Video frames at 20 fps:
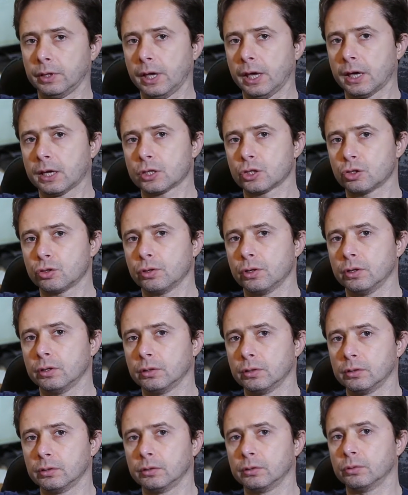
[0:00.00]
extra
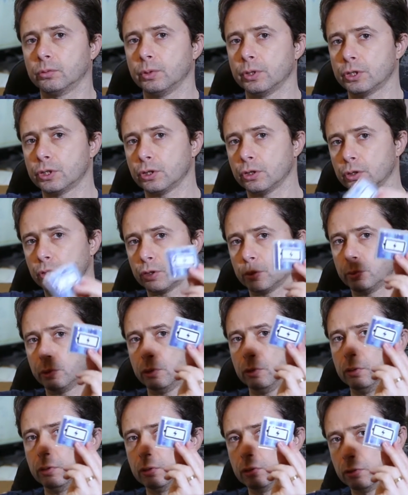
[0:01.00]

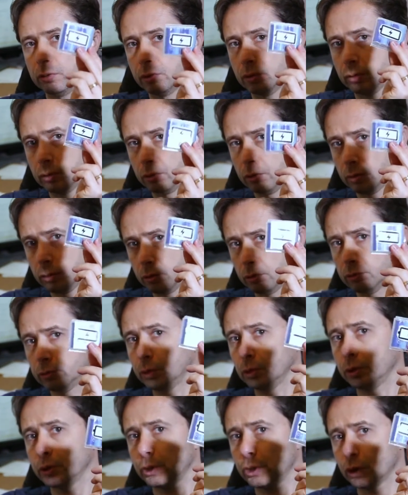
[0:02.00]
rechargeable,
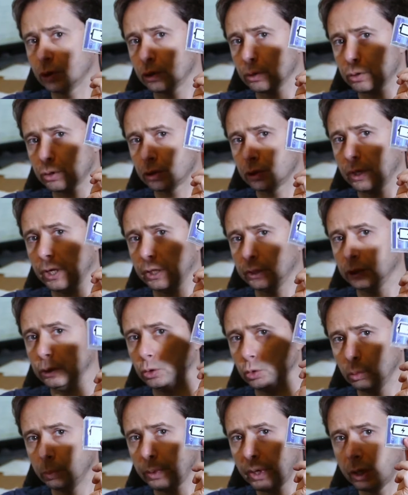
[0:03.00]
fully charged
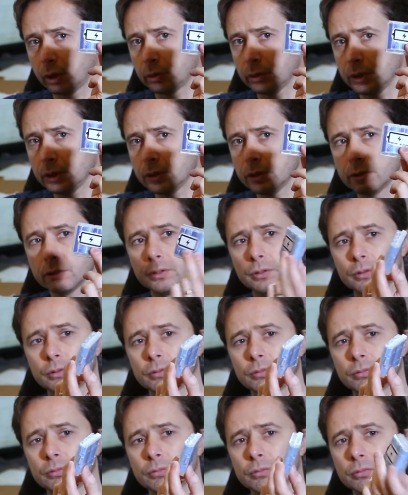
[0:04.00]
analog batteries,
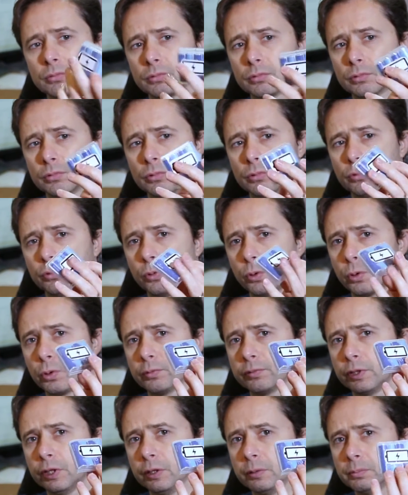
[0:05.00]
four
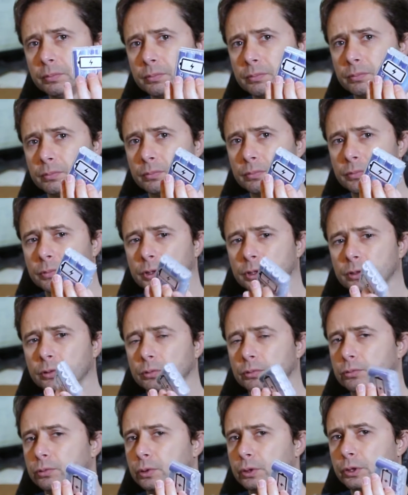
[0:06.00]
of them,
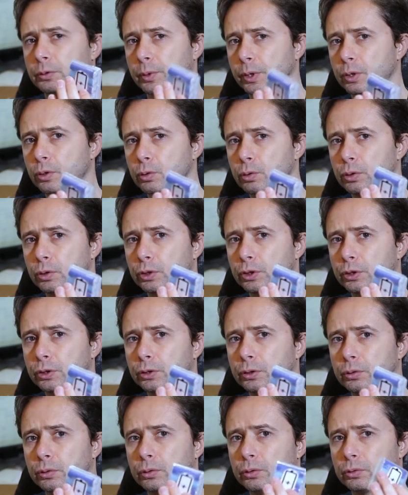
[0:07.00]
for the
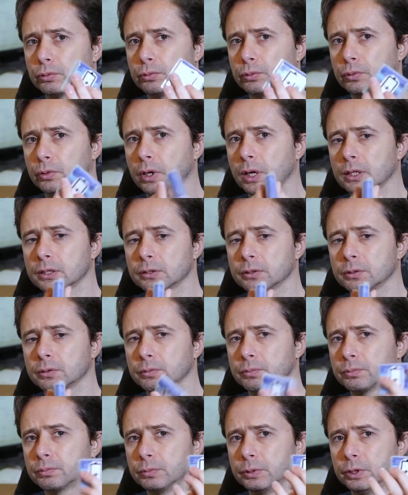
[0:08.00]
recorder or for
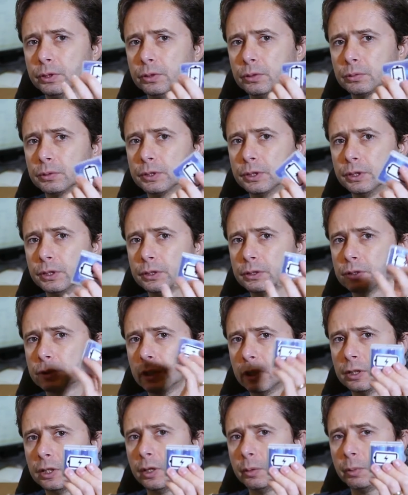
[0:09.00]
other, you know, things
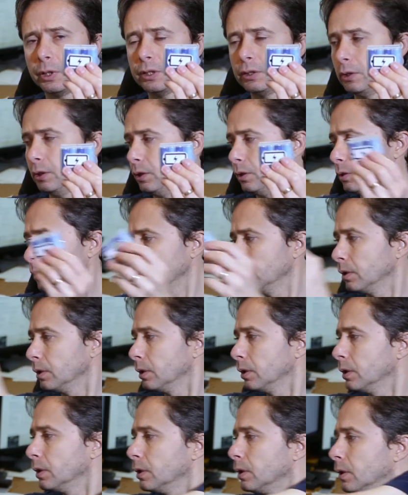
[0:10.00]
that I might need.
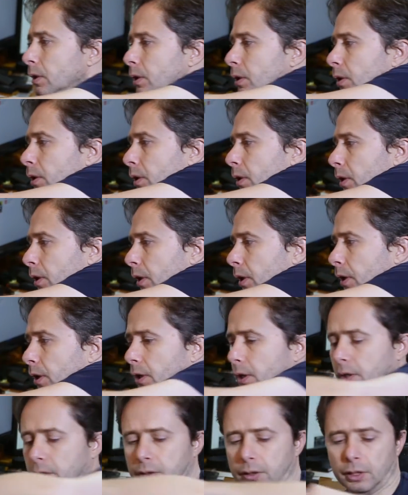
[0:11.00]

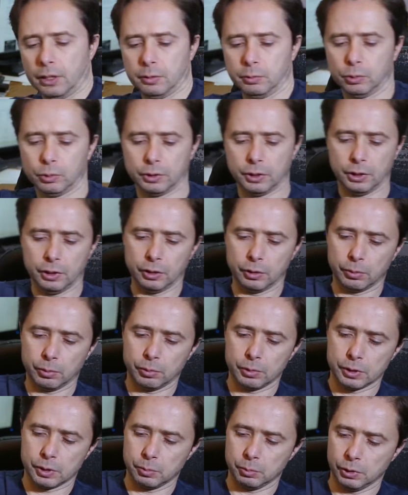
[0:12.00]
And I will carry
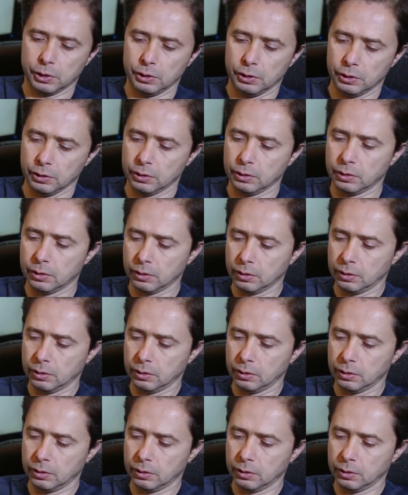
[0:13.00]
with me